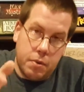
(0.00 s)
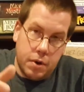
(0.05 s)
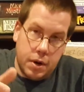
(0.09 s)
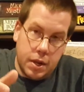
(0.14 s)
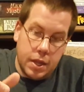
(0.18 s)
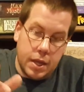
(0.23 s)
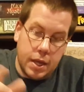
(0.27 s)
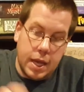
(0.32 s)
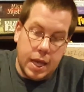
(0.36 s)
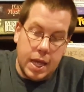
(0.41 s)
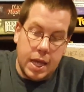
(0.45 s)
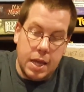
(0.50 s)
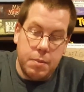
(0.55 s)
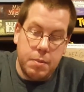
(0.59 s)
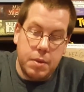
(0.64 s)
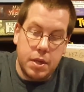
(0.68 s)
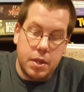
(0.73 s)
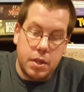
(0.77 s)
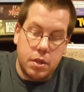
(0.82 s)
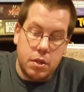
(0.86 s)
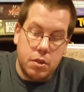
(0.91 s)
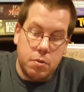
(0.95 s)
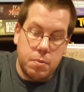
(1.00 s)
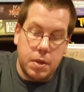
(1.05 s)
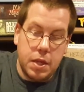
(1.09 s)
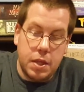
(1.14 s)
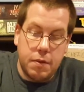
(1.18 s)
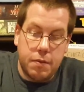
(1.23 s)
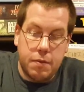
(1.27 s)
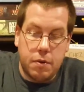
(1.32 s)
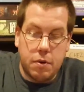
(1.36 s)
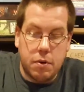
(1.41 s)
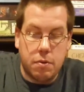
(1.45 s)
The point of the game is to
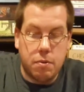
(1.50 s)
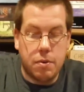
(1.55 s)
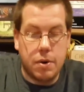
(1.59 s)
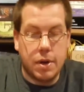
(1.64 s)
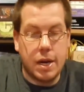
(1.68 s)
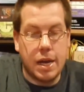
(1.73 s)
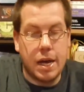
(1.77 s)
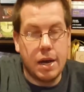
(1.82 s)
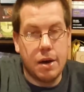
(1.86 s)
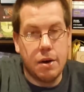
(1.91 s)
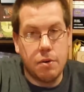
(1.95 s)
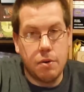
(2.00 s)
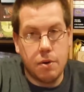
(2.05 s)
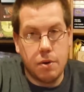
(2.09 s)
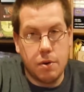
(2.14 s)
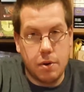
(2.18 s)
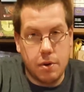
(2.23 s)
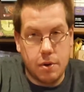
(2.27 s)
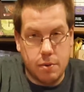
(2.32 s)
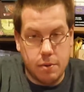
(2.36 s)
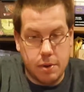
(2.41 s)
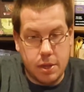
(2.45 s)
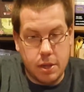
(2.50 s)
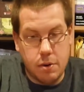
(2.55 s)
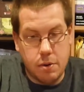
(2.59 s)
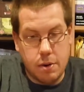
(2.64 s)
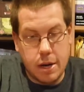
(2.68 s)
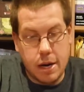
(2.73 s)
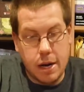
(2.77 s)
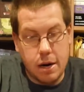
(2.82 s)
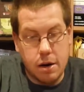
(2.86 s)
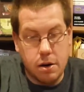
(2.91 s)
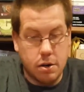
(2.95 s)
be the first one out with
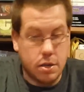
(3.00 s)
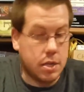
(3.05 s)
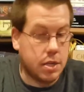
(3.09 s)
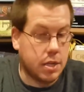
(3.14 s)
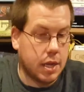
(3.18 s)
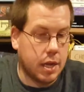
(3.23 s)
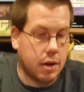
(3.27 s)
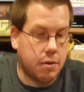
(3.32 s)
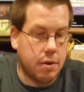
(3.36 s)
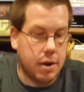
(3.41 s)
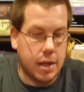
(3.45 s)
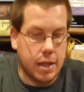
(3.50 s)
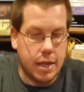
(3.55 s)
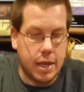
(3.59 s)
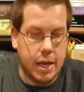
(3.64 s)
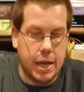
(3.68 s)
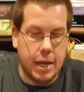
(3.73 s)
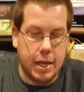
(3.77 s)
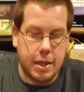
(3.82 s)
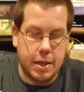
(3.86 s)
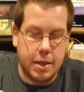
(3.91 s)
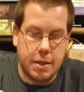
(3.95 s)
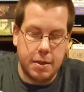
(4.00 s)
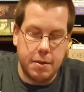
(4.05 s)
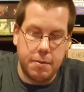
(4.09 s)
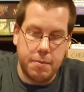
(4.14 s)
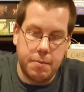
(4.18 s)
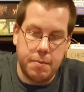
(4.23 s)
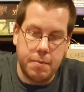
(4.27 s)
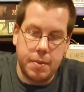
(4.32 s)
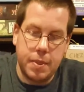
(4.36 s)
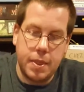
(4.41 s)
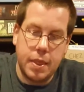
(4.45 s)
no cards, like Crazy Eights.
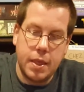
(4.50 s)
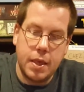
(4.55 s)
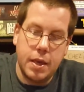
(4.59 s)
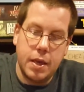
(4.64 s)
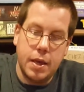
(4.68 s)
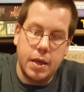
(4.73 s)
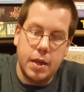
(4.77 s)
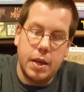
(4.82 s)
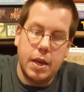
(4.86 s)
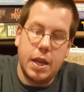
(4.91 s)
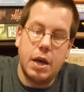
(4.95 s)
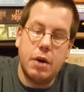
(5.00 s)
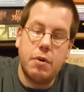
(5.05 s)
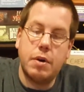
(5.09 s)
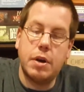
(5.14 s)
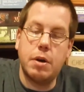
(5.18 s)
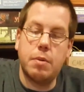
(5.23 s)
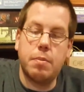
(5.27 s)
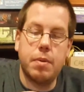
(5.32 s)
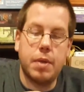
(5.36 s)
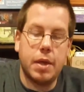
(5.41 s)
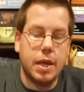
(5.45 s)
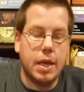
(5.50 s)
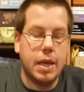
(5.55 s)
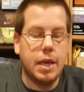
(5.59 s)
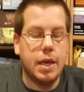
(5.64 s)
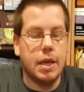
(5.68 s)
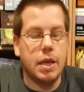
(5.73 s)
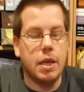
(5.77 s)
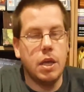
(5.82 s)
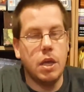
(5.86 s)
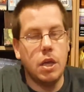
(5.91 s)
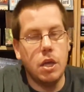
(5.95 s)
Now, when you're
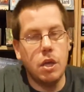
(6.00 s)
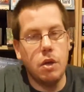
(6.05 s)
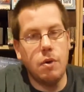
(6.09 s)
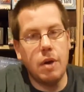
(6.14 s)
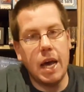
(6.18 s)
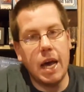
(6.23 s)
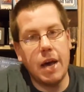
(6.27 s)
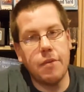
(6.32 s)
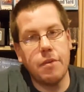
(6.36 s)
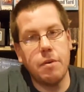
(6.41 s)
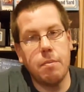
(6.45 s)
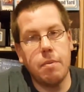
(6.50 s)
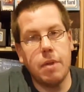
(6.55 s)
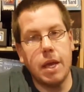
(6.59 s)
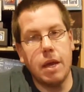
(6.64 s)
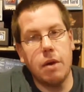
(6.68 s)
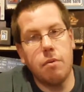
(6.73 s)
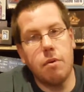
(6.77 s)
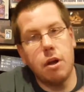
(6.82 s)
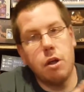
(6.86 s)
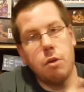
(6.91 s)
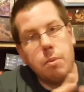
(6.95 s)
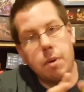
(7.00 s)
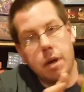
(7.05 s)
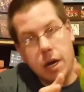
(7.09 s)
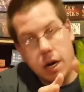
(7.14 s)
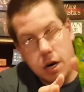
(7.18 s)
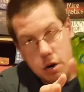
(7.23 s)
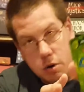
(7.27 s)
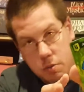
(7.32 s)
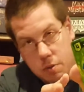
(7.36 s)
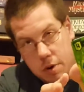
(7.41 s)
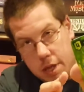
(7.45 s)
playing, you have to play a
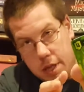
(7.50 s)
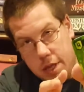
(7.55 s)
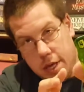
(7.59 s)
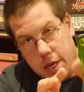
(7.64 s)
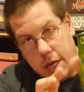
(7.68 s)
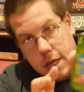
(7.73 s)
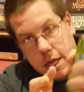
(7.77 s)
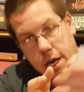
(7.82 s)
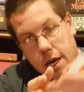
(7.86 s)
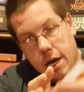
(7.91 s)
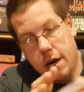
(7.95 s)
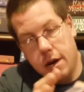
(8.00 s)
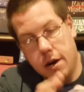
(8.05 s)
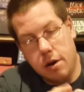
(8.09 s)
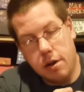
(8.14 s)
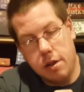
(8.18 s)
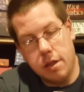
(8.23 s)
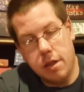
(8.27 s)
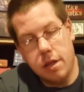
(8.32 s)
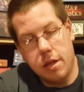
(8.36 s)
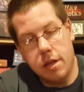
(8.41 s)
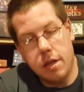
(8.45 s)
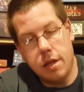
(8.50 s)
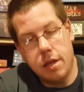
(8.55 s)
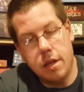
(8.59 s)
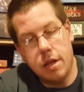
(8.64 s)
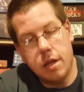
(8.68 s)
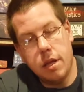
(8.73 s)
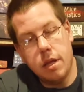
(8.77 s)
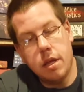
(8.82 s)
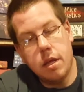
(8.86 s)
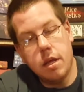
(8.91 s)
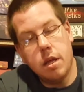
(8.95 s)
realm card, one of these cards
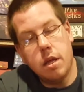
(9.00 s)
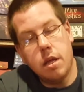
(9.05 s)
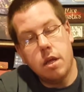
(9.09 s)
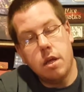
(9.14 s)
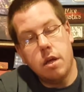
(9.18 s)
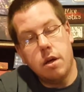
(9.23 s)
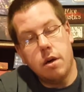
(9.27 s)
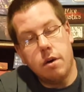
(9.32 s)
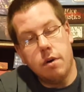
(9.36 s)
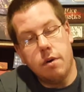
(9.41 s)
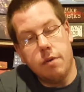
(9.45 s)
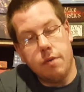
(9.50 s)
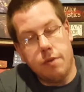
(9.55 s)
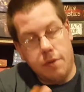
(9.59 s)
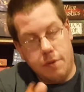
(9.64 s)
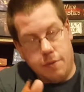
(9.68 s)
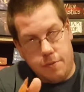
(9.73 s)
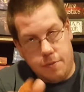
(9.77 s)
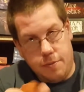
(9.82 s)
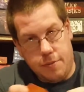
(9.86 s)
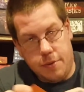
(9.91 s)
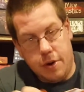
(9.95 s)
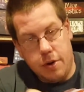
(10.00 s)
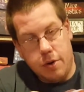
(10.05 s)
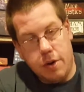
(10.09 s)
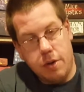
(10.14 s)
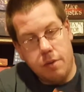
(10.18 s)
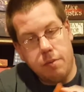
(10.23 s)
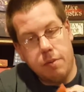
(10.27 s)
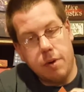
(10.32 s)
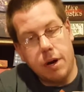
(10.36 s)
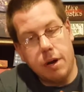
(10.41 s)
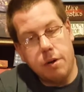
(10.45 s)
of the
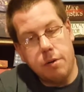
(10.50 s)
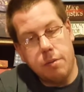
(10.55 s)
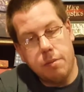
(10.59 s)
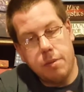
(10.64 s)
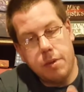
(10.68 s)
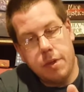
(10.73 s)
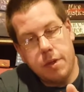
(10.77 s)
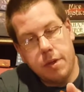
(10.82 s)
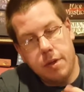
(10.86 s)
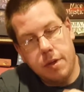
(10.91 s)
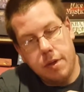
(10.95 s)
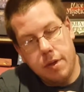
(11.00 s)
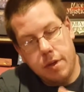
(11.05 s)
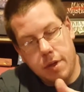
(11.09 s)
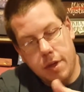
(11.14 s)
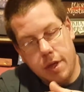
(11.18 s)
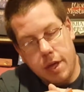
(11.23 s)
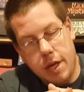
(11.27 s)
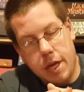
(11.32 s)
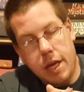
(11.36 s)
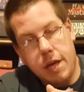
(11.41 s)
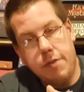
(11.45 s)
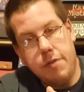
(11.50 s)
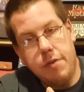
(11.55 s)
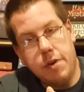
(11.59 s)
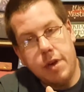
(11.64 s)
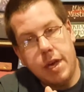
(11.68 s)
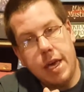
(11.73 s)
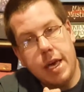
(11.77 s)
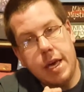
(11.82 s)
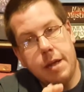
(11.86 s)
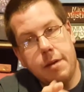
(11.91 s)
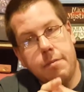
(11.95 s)
various realms,
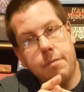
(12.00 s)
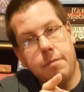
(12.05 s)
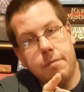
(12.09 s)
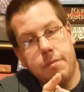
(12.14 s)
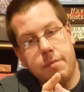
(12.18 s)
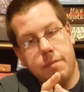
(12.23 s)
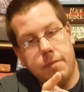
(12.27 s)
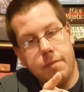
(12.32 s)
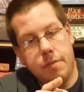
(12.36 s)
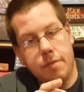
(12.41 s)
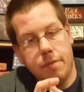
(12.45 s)
if you can.